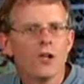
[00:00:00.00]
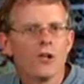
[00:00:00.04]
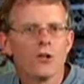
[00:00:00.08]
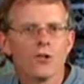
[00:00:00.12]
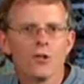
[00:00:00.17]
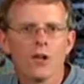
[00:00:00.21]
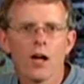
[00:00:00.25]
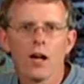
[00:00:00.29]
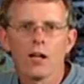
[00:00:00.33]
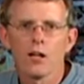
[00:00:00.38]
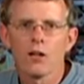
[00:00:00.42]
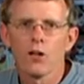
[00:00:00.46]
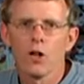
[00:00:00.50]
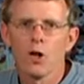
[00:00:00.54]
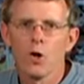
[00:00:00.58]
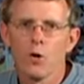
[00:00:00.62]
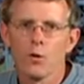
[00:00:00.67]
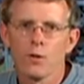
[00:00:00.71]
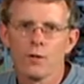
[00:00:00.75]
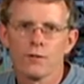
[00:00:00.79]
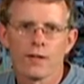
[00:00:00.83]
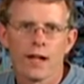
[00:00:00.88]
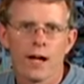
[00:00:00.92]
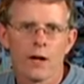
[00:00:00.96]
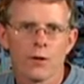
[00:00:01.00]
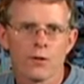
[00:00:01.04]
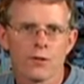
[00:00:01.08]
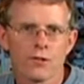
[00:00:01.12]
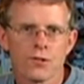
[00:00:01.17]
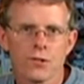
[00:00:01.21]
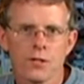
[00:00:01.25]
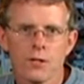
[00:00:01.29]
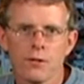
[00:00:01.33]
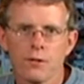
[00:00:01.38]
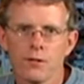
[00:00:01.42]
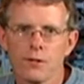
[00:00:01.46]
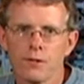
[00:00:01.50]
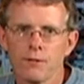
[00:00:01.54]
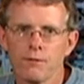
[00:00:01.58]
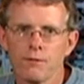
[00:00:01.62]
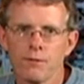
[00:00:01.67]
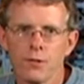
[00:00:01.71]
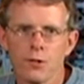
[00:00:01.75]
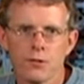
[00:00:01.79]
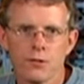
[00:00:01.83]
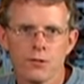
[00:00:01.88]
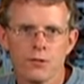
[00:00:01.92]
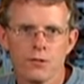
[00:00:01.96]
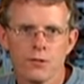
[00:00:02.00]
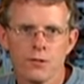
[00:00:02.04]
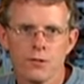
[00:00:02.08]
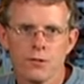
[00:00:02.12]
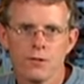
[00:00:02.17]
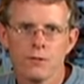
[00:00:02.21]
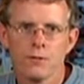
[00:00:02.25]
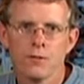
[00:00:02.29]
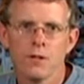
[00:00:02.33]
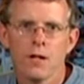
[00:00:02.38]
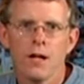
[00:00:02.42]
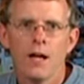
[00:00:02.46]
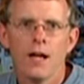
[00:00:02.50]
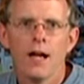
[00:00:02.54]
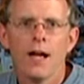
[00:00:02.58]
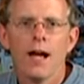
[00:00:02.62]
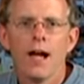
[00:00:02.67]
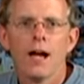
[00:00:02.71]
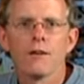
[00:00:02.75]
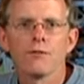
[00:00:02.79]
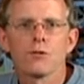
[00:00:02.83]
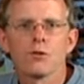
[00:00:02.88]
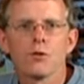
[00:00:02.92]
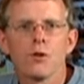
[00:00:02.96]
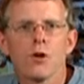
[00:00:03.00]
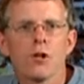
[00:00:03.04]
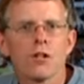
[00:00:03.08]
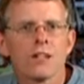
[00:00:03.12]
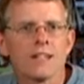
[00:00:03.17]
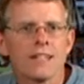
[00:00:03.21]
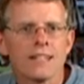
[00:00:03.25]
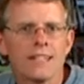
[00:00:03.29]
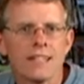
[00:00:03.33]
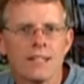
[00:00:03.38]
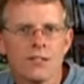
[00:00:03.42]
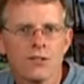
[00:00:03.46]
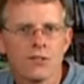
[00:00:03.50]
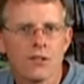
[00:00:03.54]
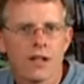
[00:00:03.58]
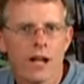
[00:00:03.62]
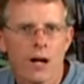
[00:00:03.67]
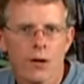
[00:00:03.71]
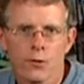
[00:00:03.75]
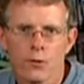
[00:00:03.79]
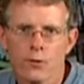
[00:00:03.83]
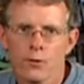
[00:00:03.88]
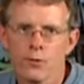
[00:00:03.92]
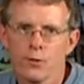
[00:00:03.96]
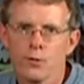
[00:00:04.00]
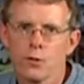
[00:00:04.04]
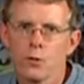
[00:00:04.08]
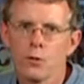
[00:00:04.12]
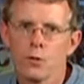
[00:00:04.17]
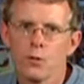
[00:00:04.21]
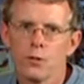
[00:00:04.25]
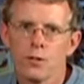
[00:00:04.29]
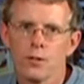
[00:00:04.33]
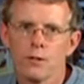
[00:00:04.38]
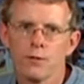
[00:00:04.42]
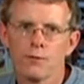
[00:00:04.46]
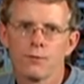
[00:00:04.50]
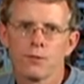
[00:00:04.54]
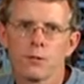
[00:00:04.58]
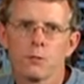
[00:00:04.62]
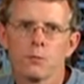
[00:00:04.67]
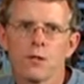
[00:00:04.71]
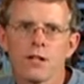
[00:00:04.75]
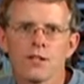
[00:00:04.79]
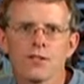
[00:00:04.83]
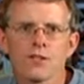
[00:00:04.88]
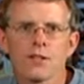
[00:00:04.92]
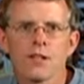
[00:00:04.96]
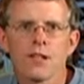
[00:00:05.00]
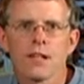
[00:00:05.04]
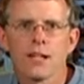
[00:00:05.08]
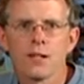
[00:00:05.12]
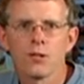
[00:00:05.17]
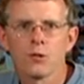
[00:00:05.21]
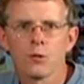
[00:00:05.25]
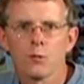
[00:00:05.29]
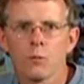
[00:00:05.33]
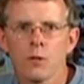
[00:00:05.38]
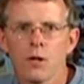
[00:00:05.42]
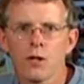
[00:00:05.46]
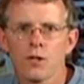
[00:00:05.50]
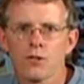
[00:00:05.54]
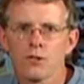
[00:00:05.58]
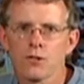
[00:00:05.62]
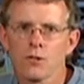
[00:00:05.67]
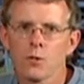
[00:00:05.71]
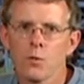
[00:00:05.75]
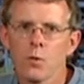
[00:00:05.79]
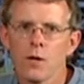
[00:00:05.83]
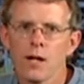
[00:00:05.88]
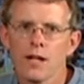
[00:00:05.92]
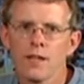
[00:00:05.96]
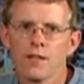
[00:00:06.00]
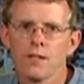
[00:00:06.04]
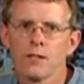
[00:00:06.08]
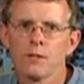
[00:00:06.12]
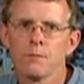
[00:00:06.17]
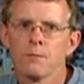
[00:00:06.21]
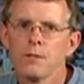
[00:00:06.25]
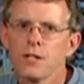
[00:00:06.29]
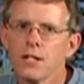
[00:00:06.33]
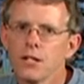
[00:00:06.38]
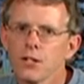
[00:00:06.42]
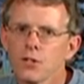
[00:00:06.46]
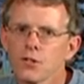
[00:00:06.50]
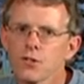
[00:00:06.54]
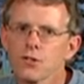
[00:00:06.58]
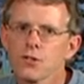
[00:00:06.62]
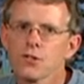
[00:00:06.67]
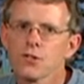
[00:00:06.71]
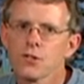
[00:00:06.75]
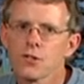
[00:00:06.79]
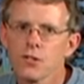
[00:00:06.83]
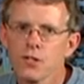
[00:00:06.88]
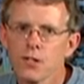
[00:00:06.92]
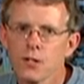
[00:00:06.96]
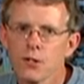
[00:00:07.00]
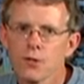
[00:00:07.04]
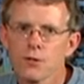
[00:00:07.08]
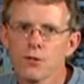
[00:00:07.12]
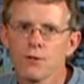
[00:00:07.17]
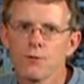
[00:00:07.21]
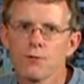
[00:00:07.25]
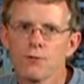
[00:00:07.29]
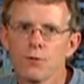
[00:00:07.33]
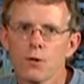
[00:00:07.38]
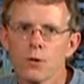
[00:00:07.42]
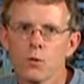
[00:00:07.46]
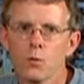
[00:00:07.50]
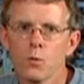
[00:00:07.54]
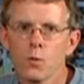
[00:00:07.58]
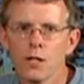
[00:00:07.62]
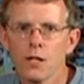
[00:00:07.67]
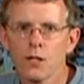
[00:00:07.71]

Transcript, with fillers: You're not alone if countersteering confuses you. After all, it is counterintuitive to press the handlebars in a way that appears to steer the front